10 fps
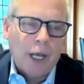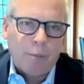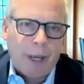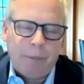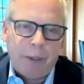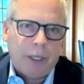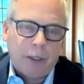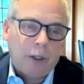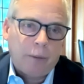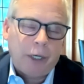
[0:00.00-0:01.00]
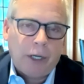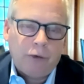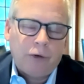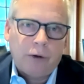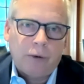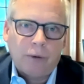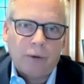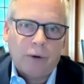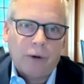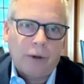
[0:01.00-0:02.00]
maybe the elimination
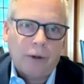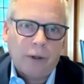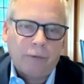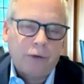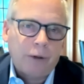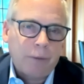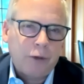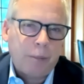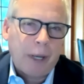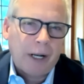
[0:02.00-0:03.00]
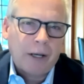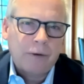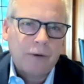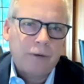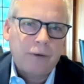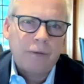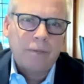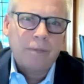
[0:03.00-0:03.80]
or of some of these bad actors?